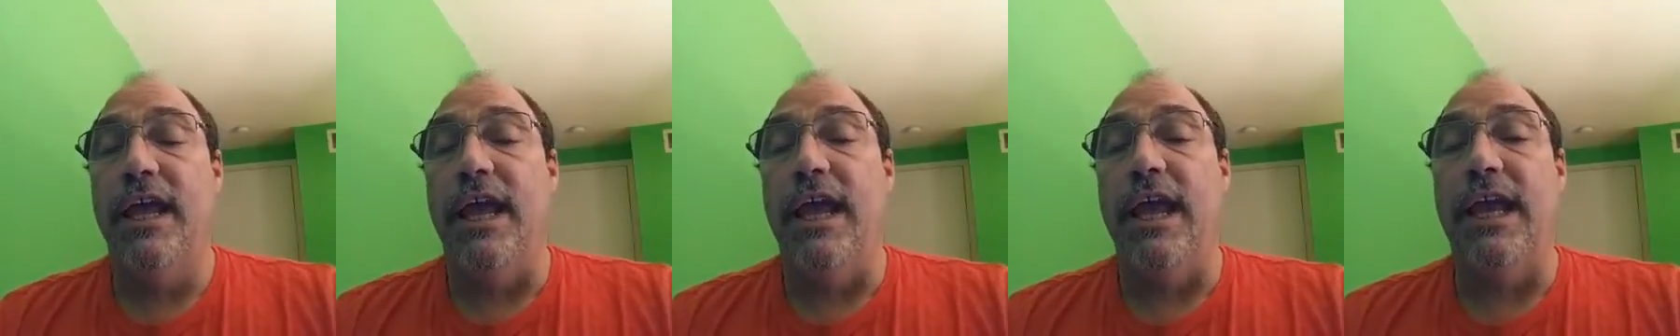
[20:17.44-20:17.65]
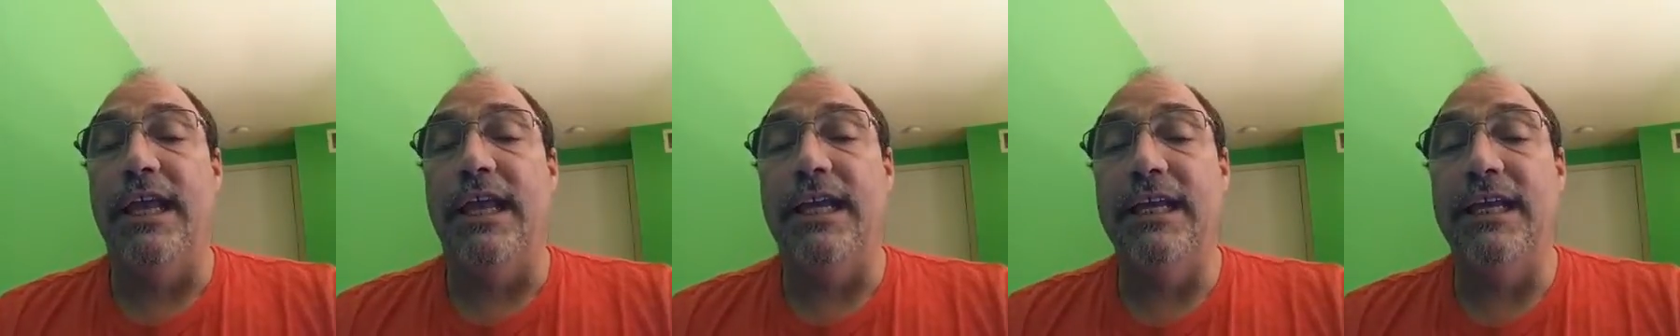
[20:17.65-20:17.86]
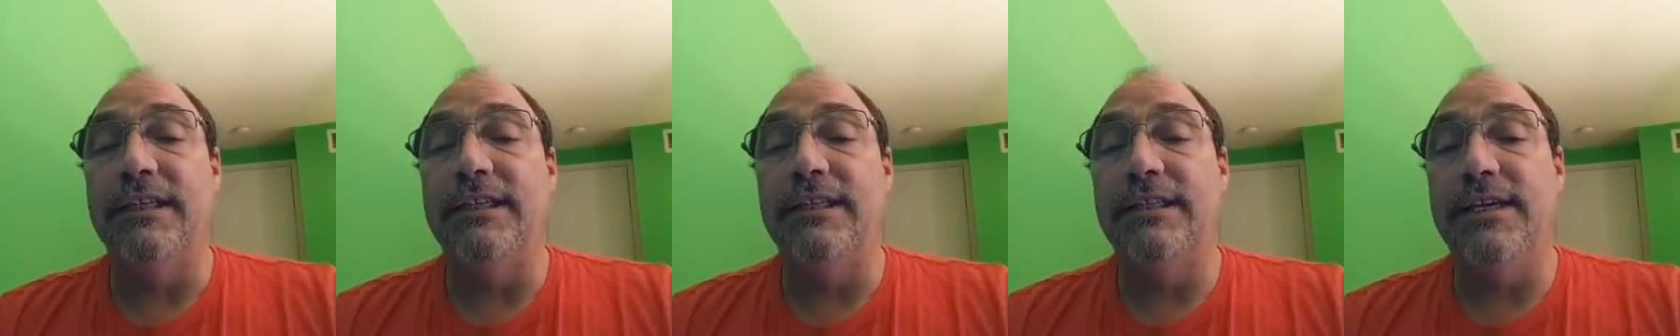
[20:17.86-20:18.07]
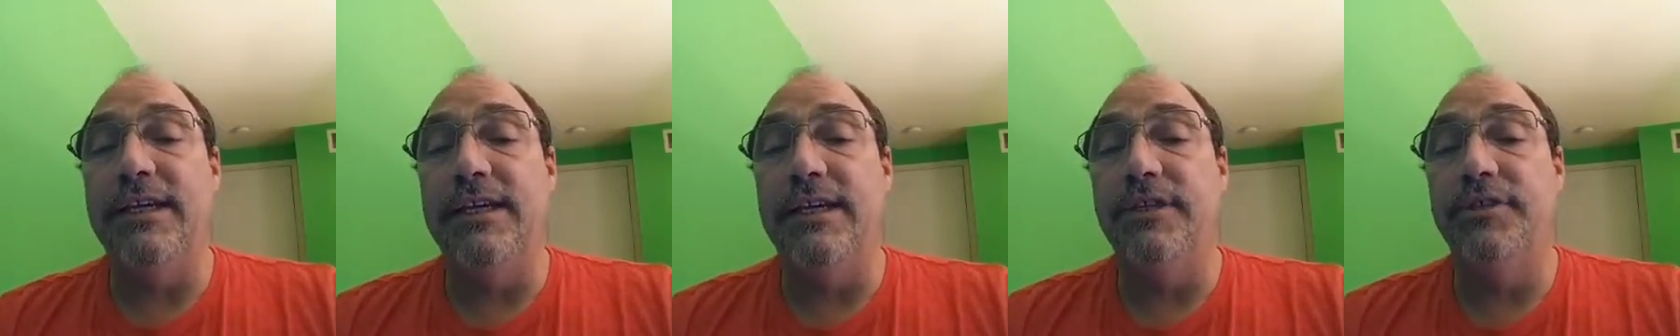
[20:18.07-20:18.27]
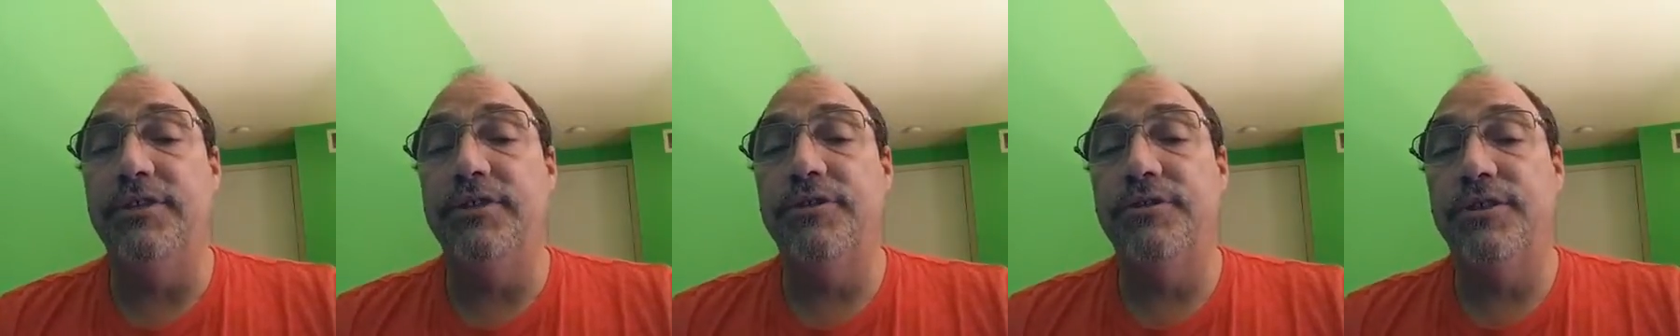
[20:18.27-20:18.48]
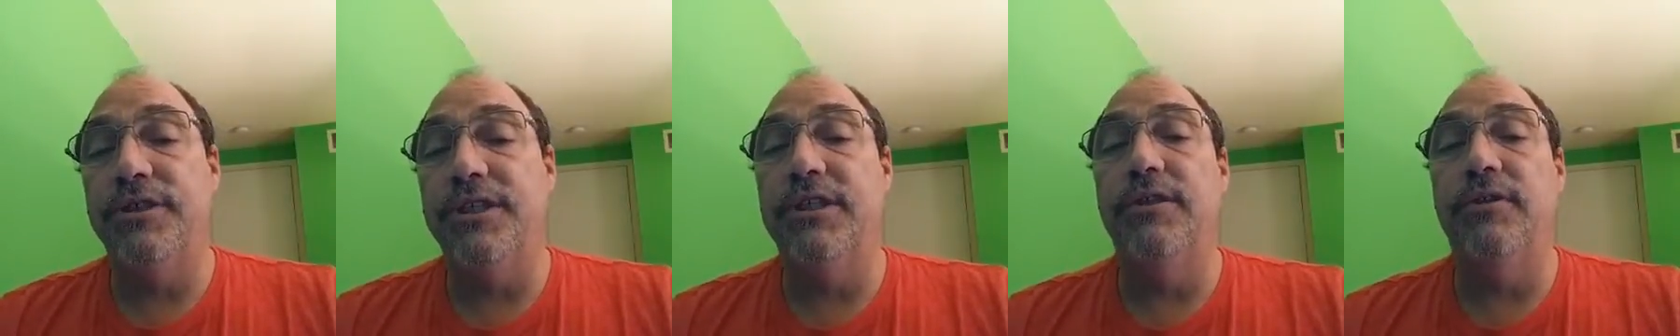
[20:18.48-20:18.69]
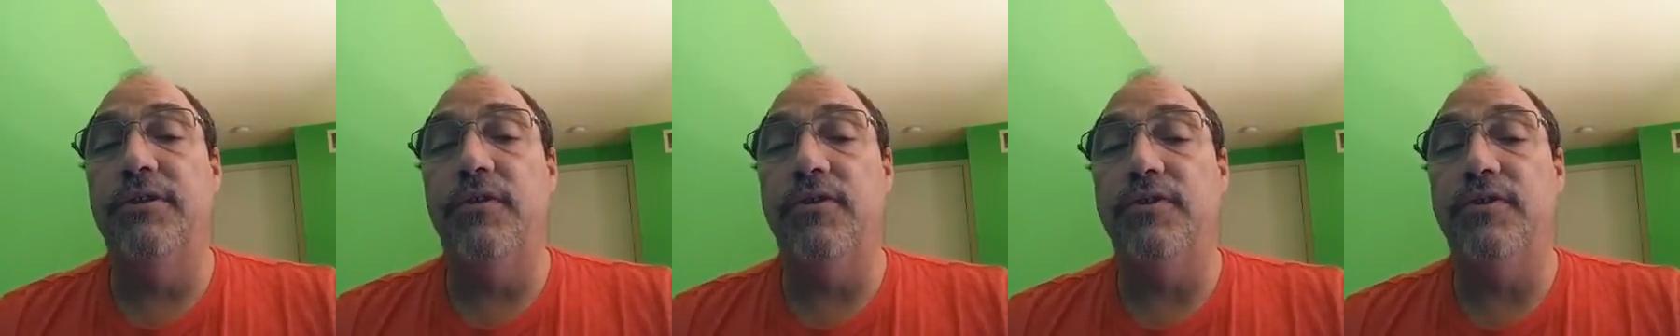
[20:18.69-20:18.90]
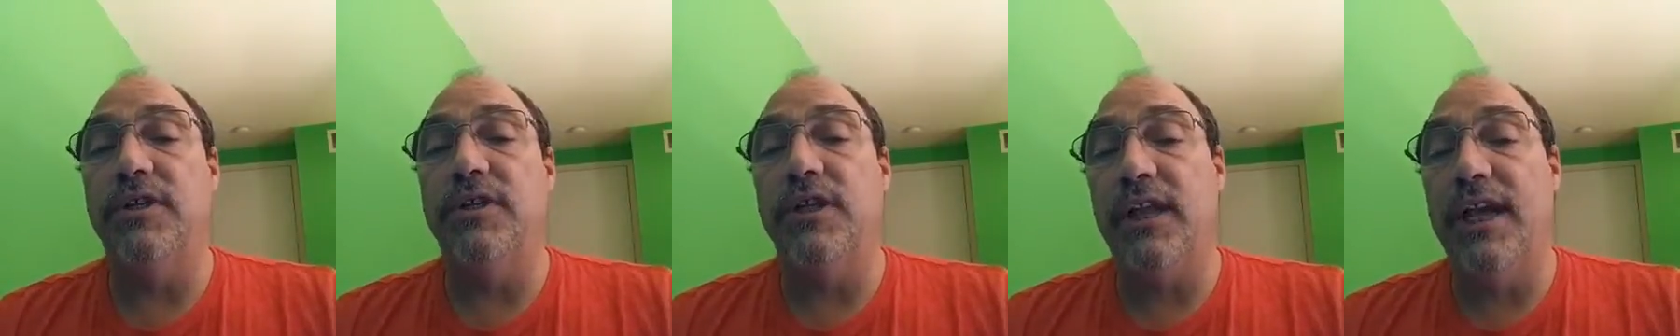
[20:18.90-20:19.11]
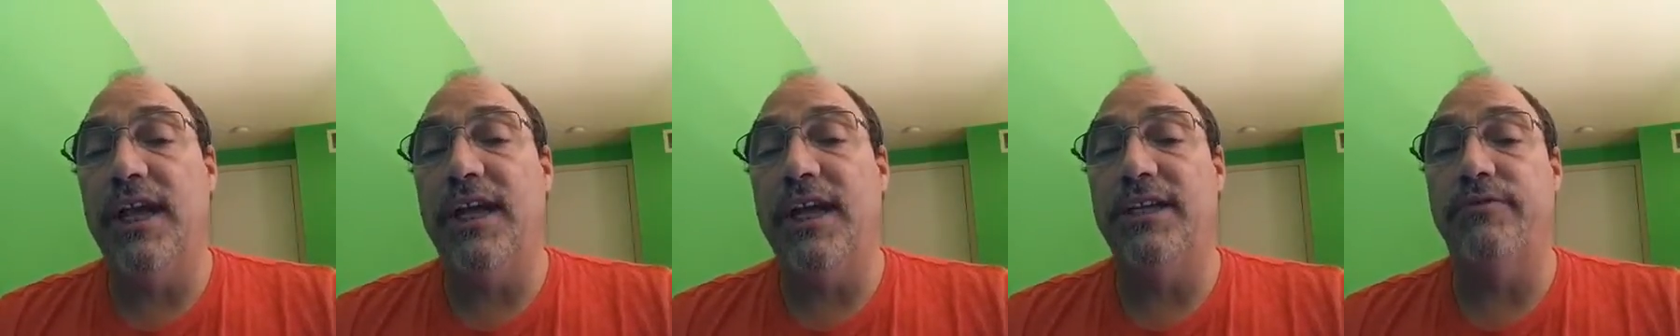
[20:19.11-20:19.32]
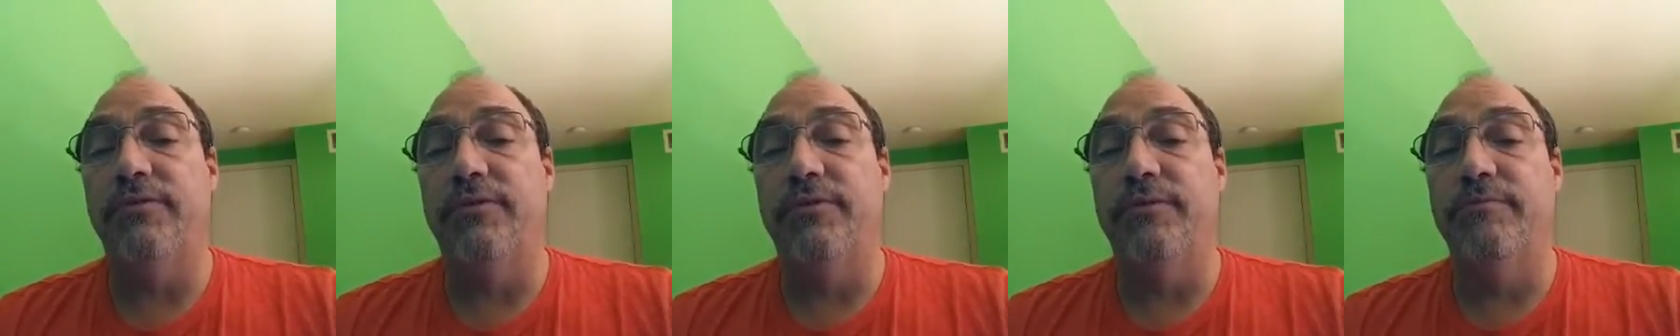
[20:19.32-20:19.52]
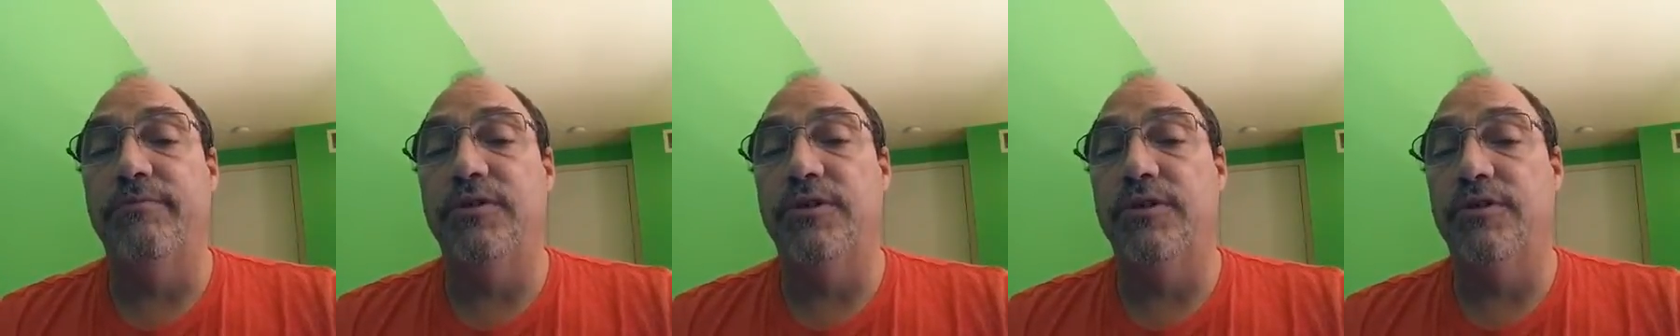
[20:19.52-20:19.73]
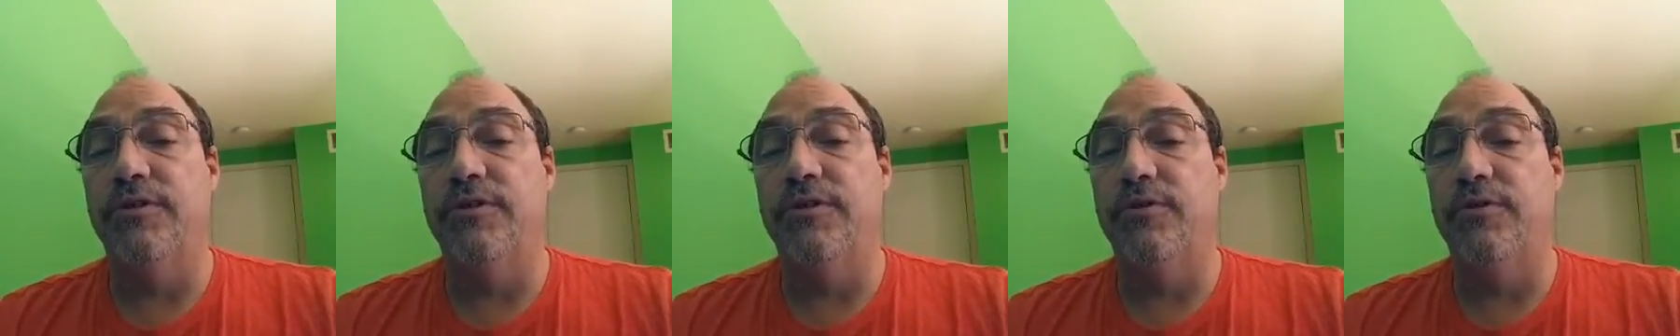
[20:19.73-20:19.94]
and get teachers into those classrooms